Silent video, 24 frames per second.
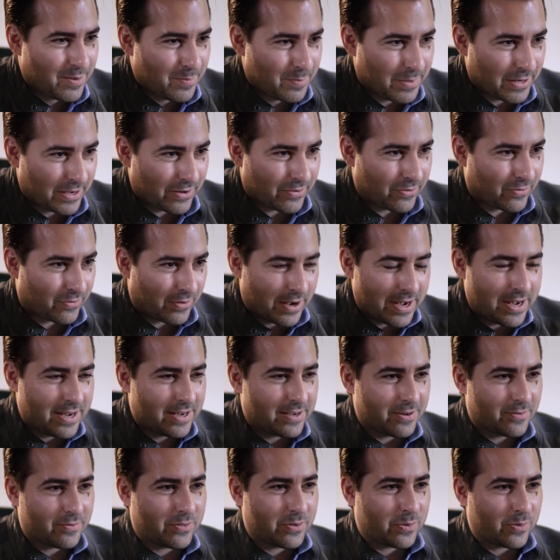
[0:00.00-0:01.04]
be
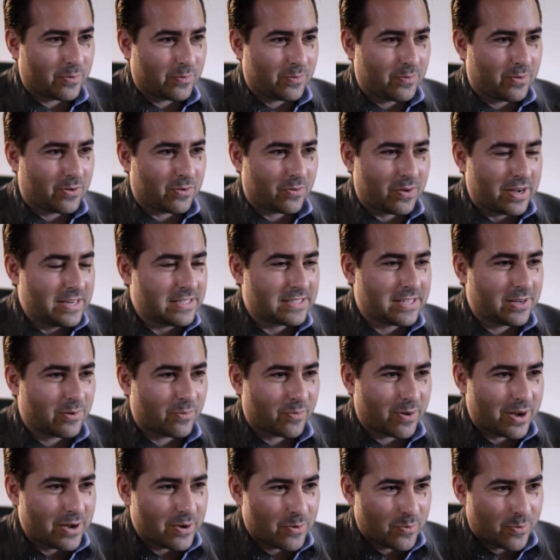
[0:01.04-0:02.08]
afraid of the crazy
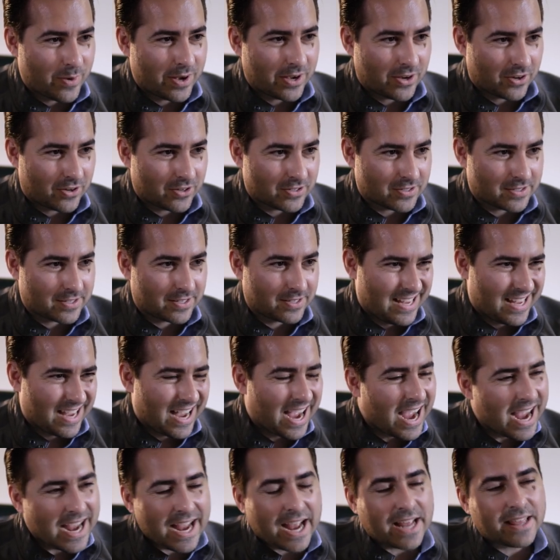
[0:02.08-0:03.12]
right wingers.
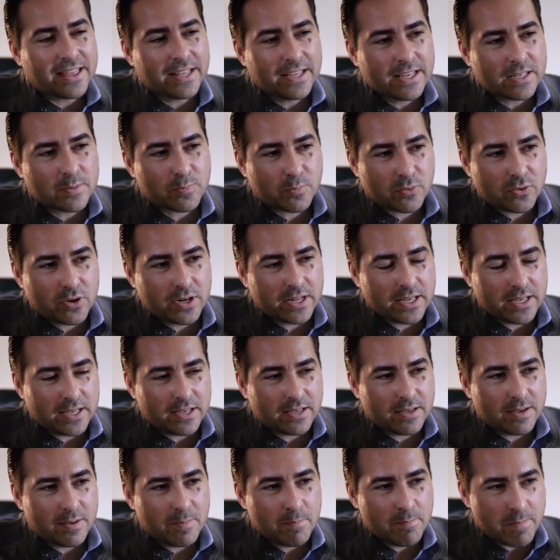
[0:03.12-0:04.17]
I think it's
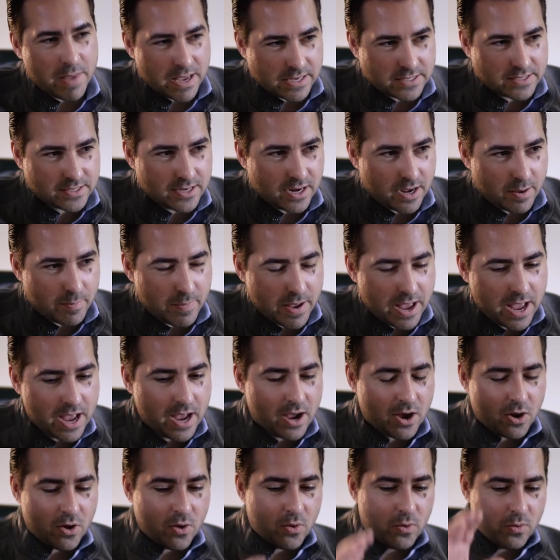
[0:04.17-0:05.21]
pretty messed up
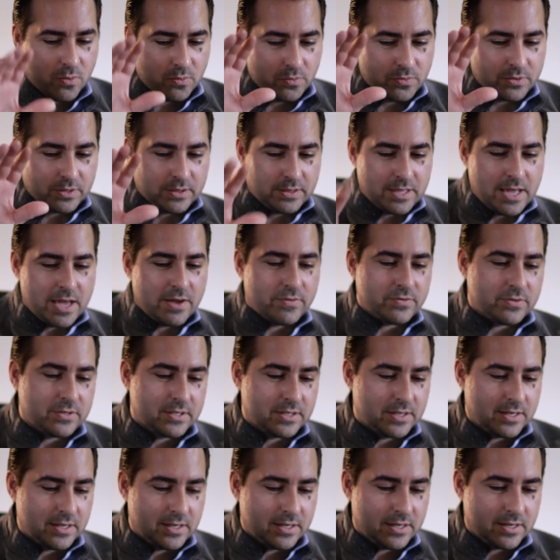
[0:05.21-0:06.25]
how the
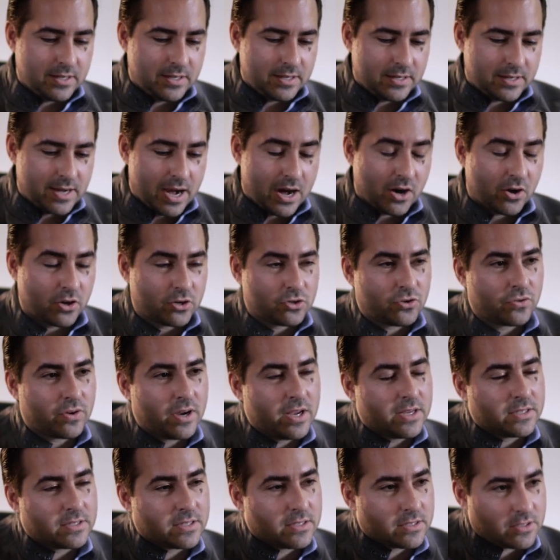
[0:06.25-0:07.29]
left
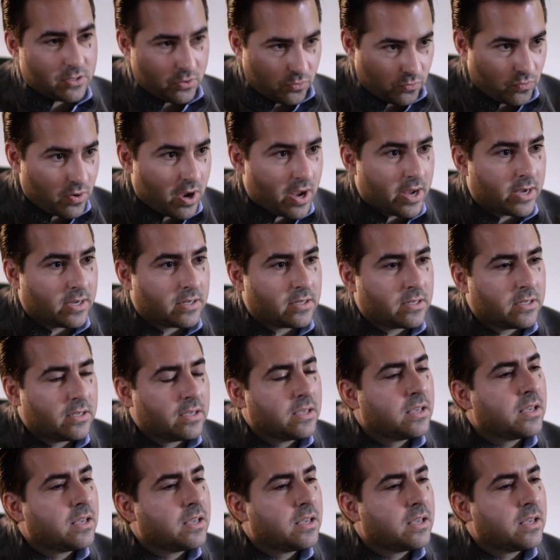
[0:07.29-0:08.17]
characterizes the right